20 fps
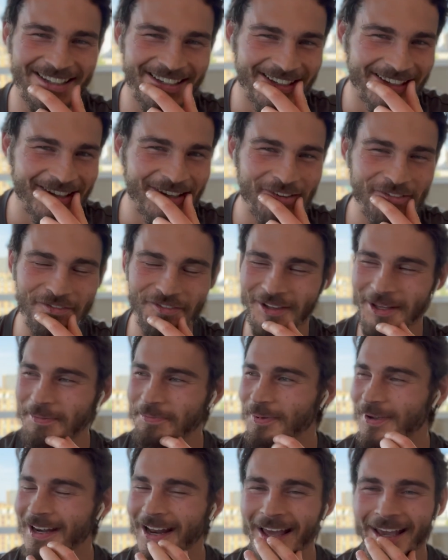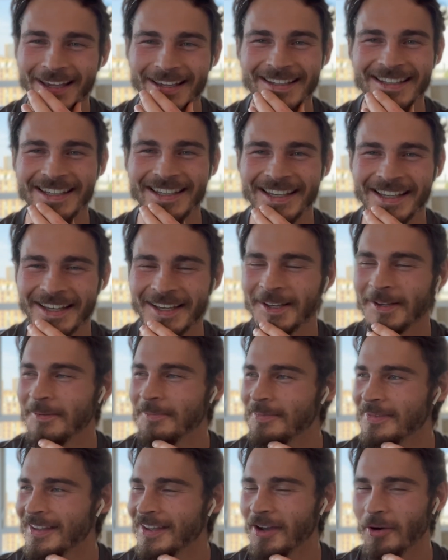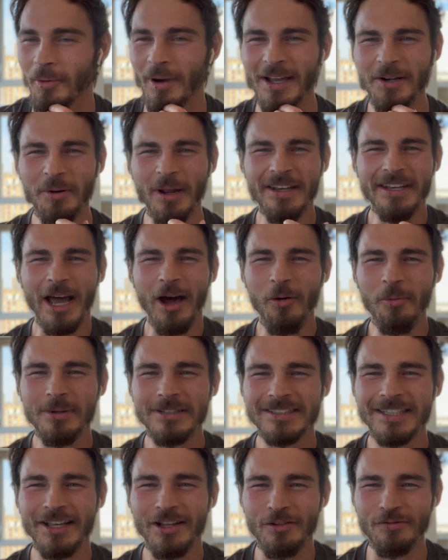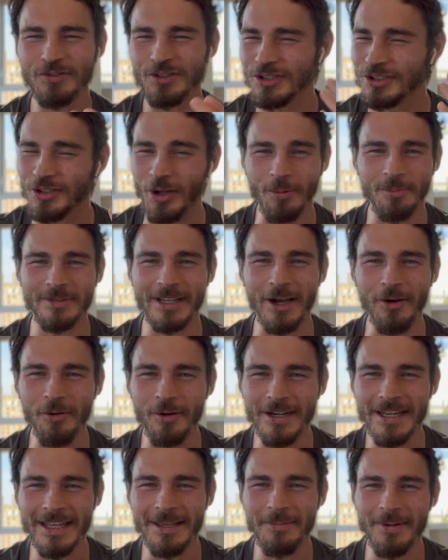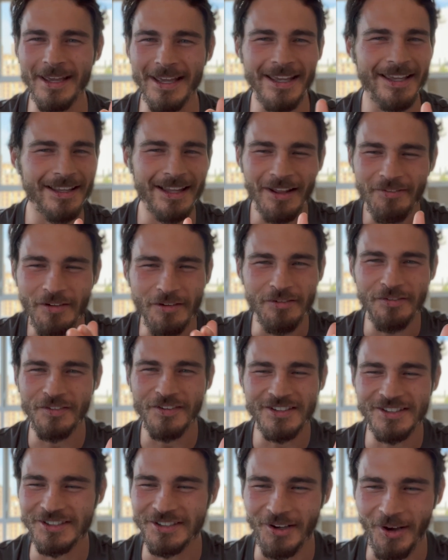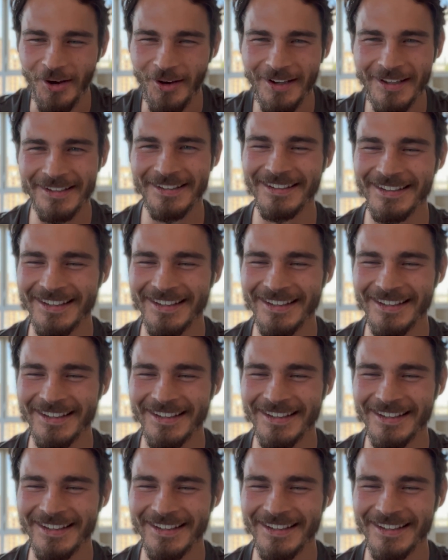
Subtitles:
flipping heck. Why do I doubt myself? Just stop doubting it, mate. You'll have everything sorted.